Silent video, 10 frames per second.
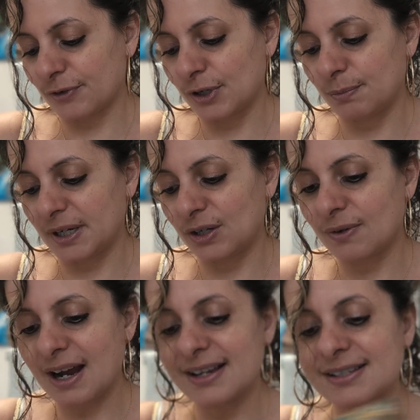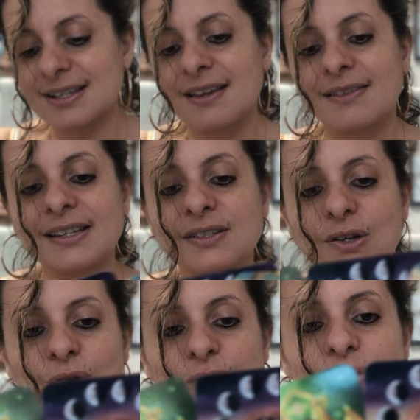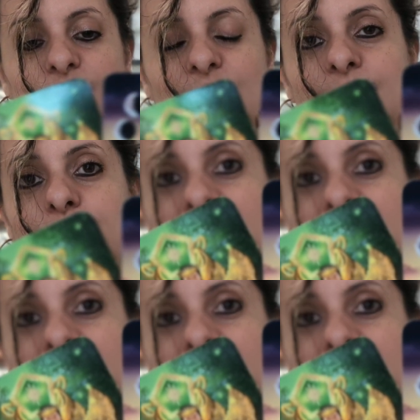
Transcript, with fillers: for you. But you guys, this also could